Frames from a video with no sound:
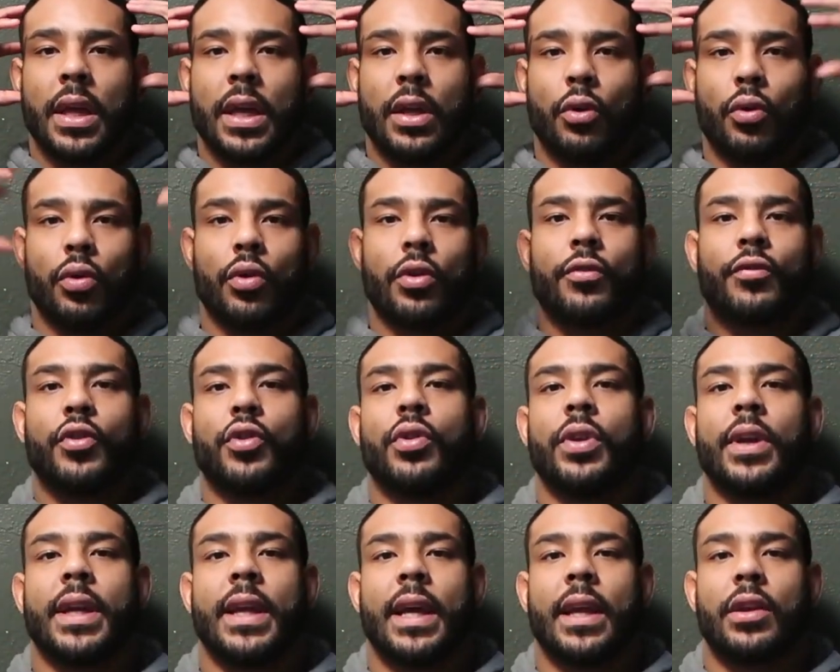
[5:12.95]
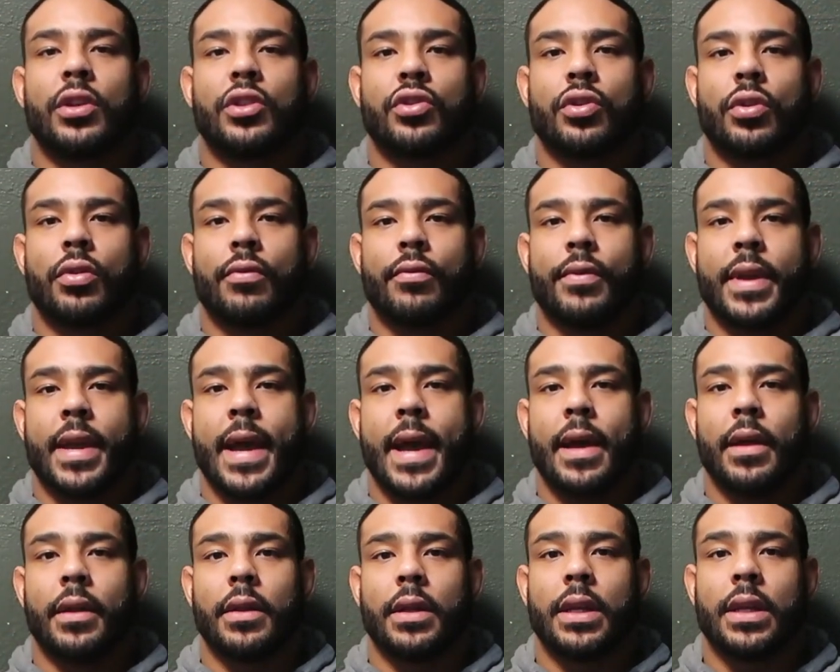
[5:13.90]
in order for you to get a certain
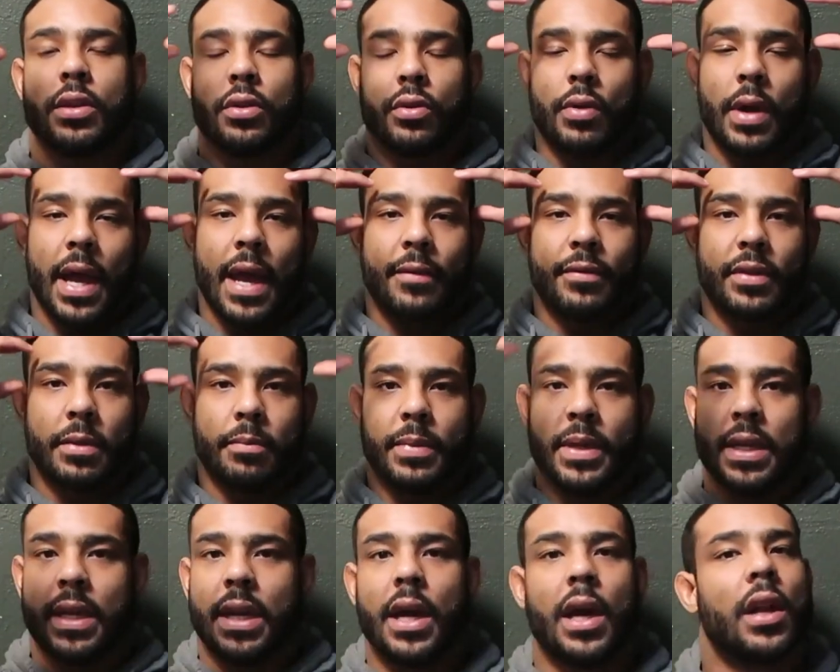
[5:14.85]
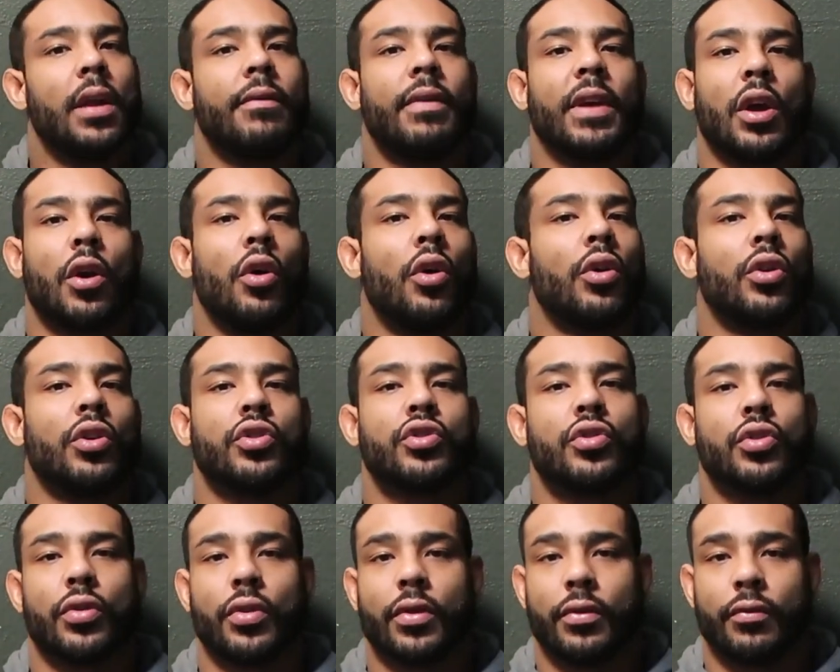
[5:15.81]
reality, you have to be kind of like on a
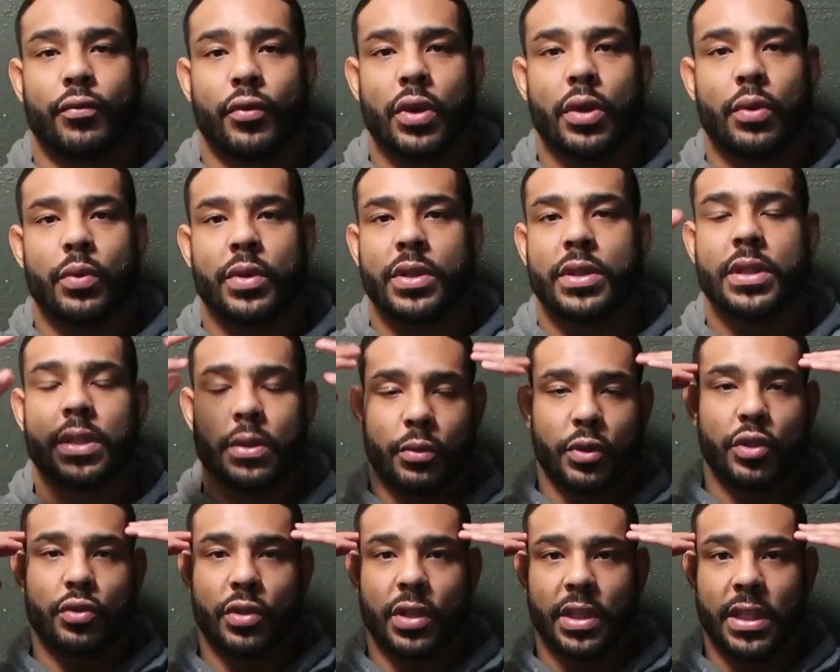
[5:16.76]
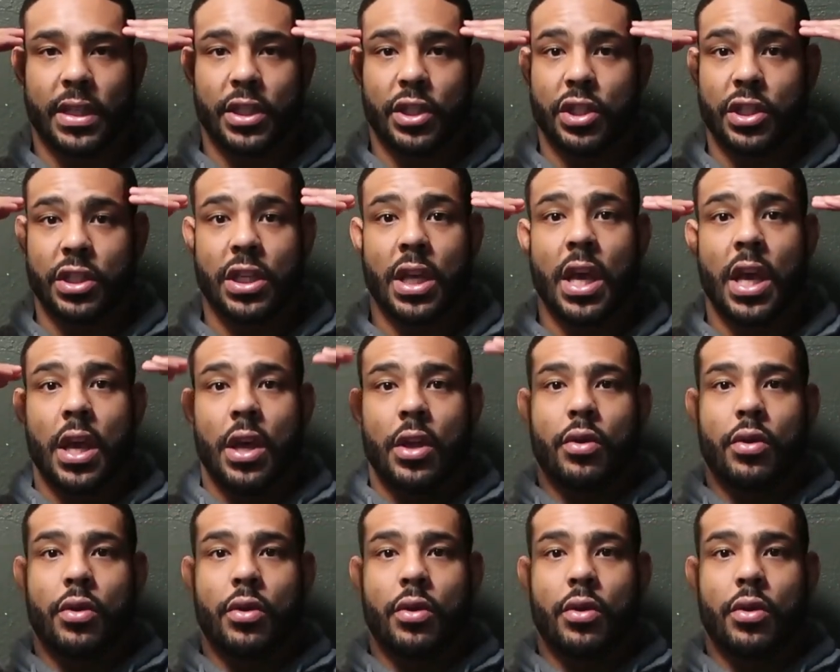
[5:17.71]
certain frequency, which really is just